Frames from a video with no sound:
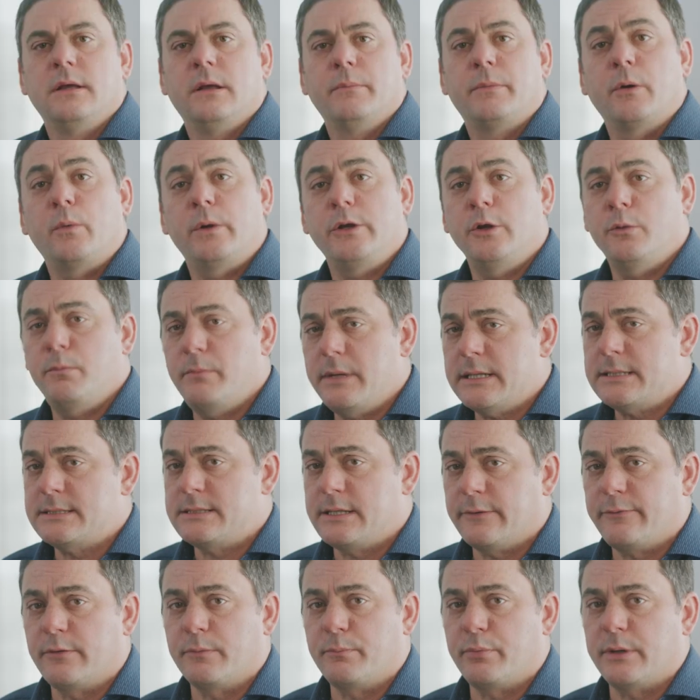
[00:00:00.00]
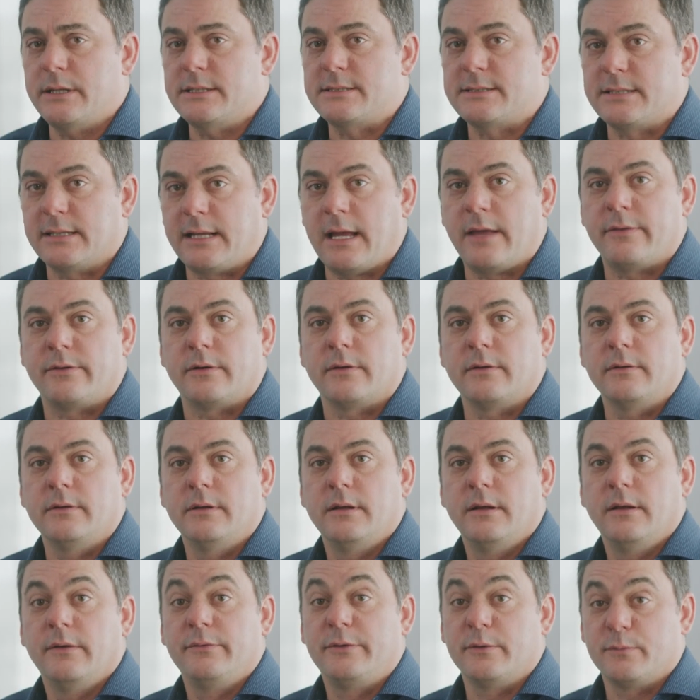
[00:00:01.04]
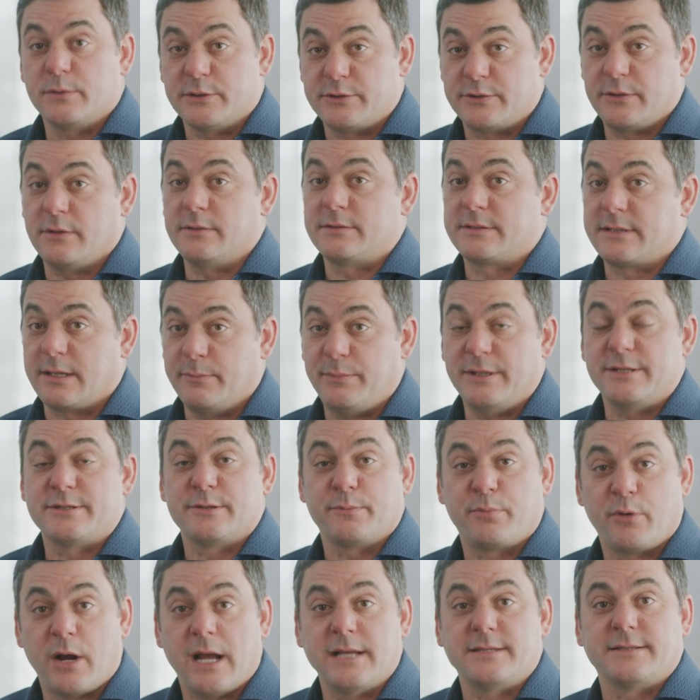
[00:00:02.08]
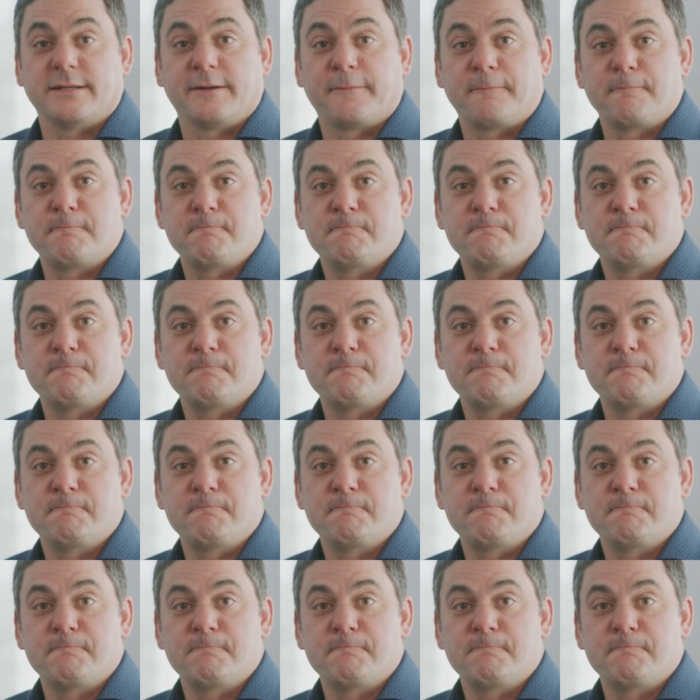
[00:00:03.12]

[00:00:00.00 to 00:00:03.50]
But when you mix different breeds together, the results could be surprising.